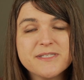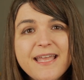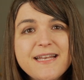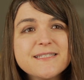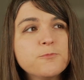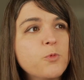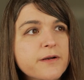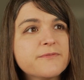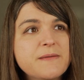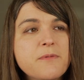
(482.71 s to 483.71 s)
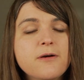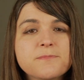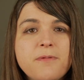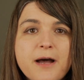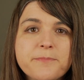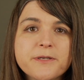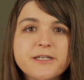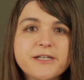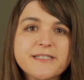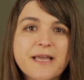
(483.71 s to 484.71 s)
It is one of the most
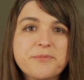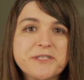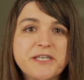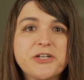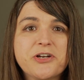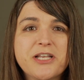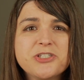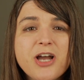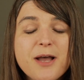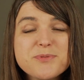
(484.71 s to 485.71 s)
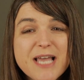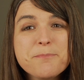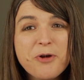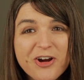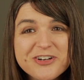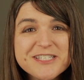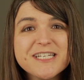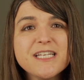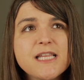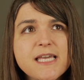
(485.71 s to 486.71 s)
popular cybersecurity jobs. I
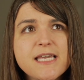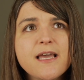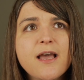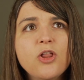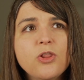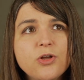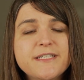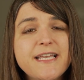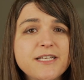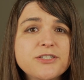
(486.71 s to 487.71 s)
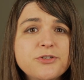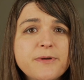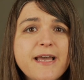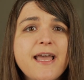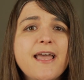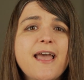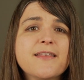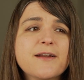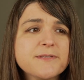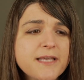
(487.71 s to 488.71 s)
personally looked into it, and
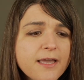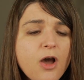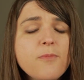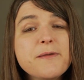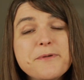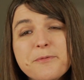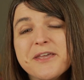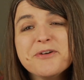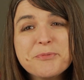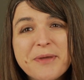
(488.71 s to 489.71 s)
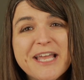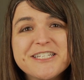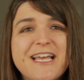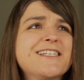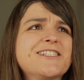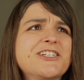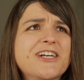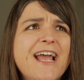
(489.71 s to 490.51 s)
then I was like, oh, maybe I'll become a pen tester.